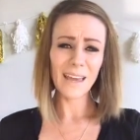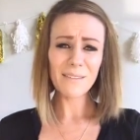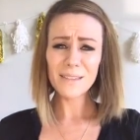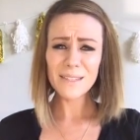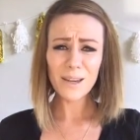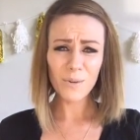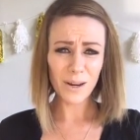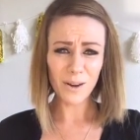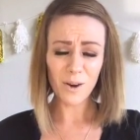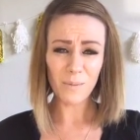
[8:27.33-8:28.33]
I have a sick
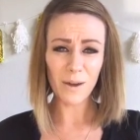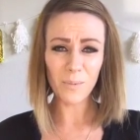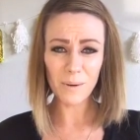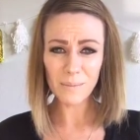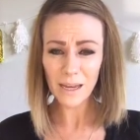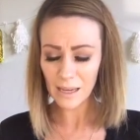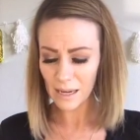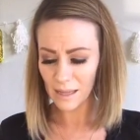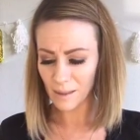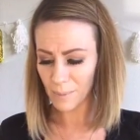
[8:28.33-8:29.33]
one home. I hope I'm not
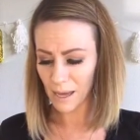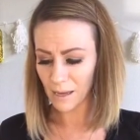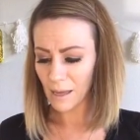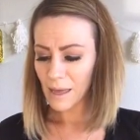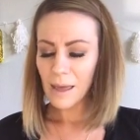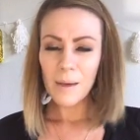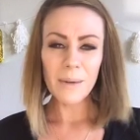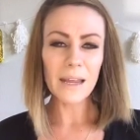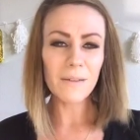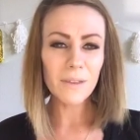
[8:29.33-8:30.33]
getting the bug.
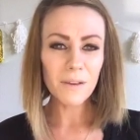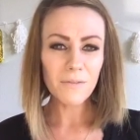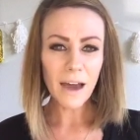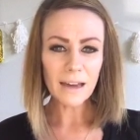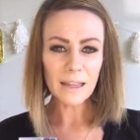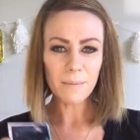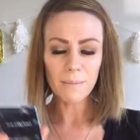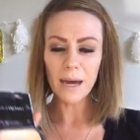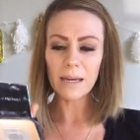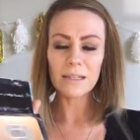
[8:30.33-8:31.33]
But even the fact that
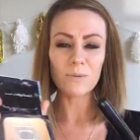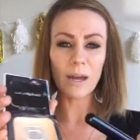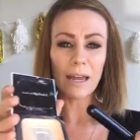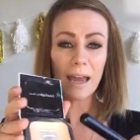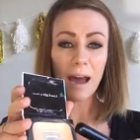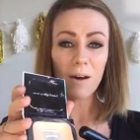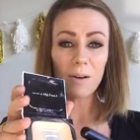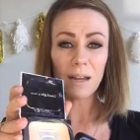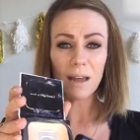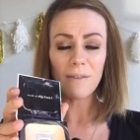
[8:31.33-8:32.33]
mine's running
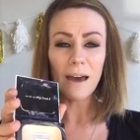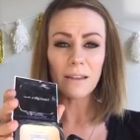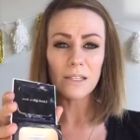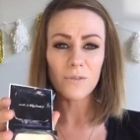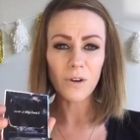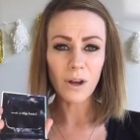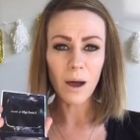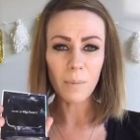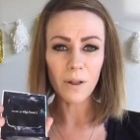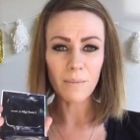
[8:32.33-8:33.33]
out, and I've had this for a
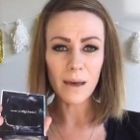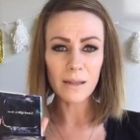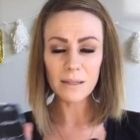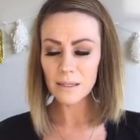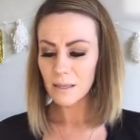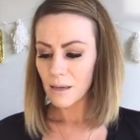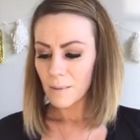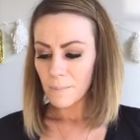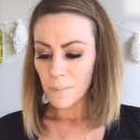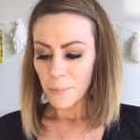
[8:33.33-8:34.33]
couple of months,
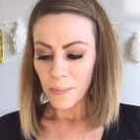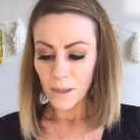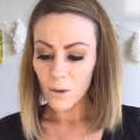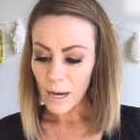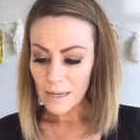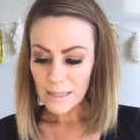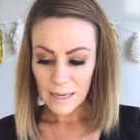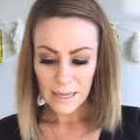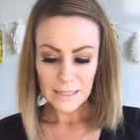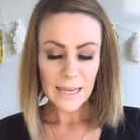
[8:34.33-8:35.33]
you guys, I
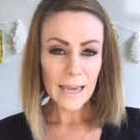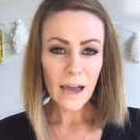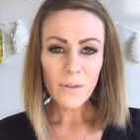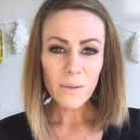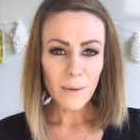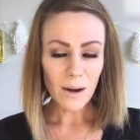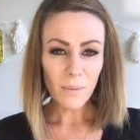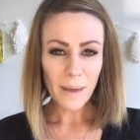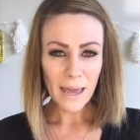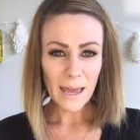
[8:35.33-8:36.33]
can take out the
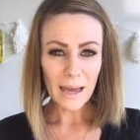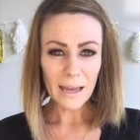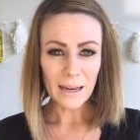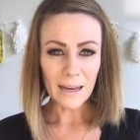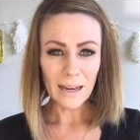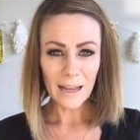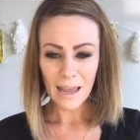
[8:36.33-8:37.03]
metal pan